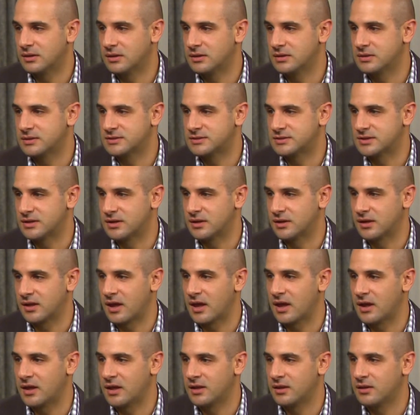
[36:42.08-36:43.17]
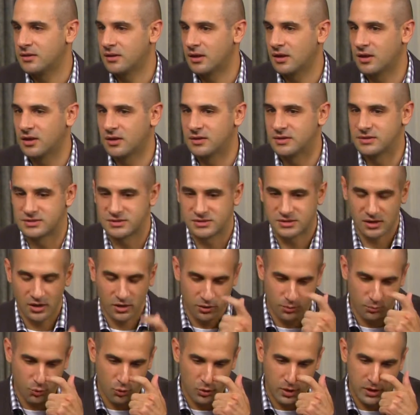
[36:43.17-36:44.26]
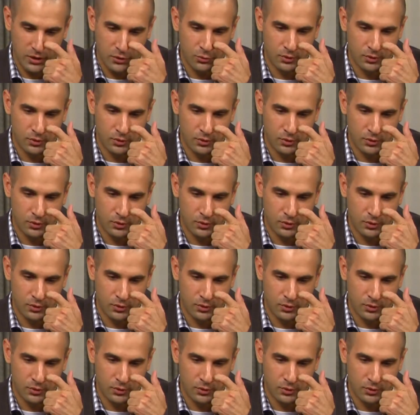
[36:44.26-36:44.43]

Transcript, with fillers: this guy, this other Marine